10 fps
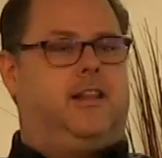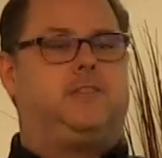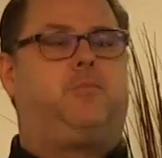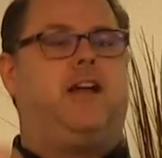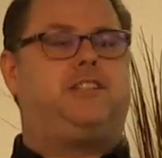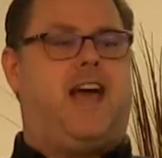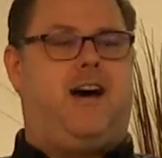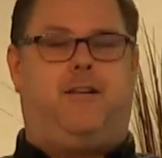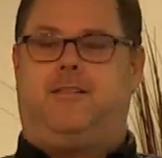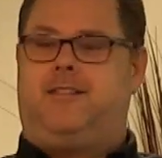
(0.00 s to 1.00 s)
Let's branch
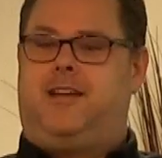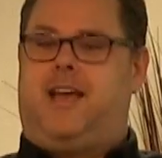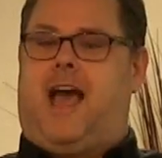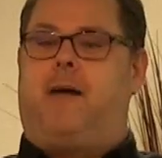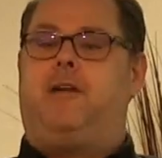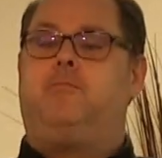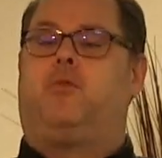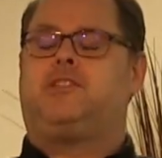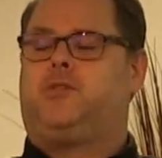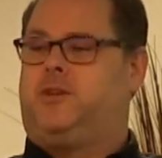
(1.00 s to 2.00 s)
out. How many
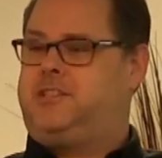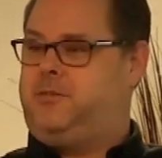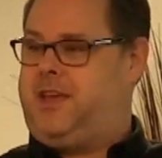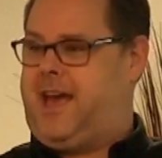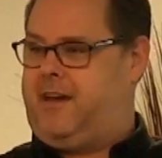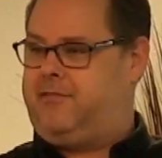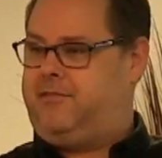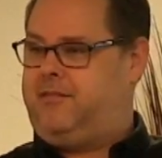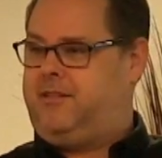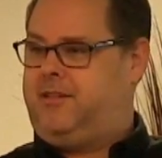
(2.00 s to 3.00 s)
more stories do we have?
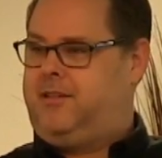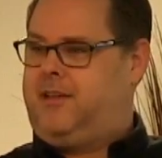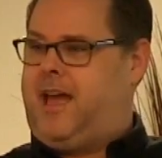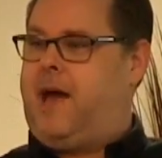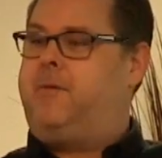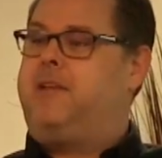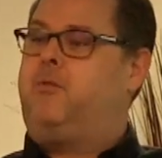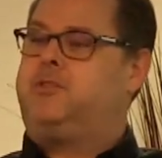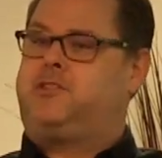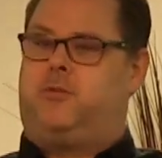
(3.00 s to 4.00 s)
How many
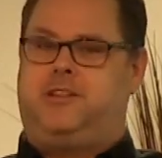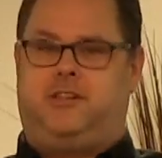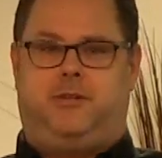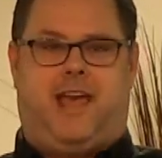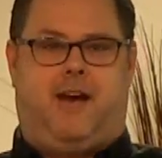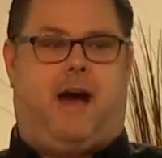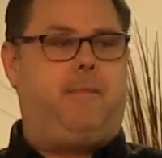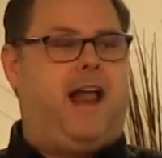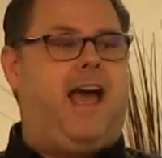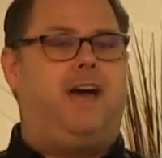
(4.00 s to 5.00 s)
more stories do we have? I mean, I